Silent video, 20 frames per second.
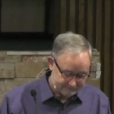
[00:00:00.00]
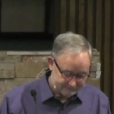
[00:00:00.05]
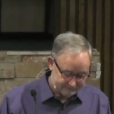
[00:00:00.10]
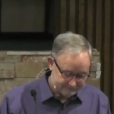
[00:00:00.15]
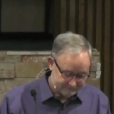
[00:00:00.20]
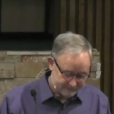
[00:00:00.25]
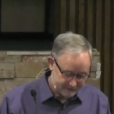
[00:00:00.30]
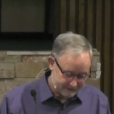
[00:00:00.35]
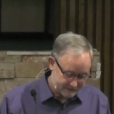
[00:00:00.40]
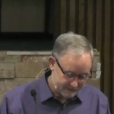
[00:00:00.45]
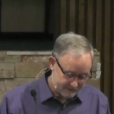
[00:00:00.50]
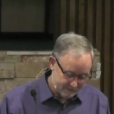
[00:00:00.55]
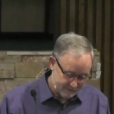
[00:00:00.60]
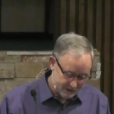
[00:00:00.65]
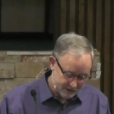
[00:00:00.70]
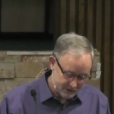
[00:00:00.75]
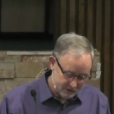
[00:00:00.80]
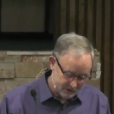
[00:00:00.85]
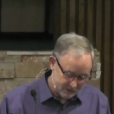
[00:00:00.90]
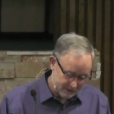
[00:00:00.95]
because I'm
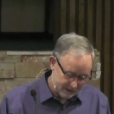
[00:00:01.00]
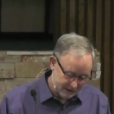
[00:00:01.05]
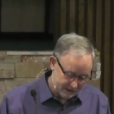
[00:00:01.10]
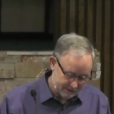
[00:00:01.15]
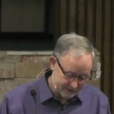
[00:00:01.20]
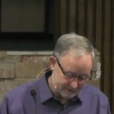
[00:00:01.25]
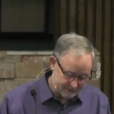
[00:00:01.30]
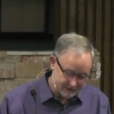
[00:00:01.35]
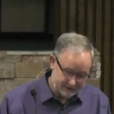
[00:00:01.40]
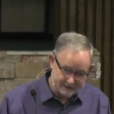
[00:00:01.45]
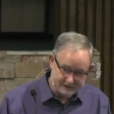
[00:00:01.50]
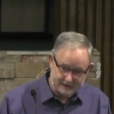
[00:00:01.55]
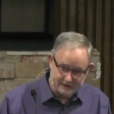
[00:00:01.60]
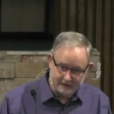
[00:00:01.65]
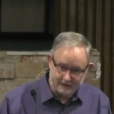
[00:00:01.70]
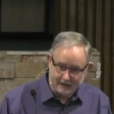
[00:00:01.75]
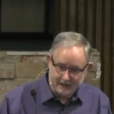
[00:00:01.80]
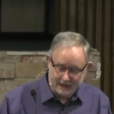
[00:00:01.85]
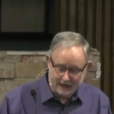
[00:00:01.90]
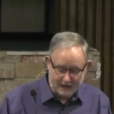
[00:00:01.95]
not sure how else it's going
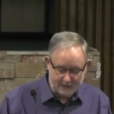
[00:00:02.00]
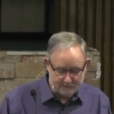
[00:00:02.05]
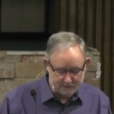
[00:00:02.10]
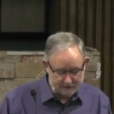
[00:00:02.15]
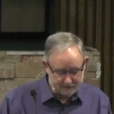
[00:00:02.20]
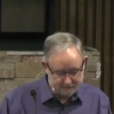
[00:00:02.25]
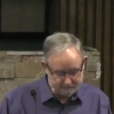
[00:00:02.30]
to happen.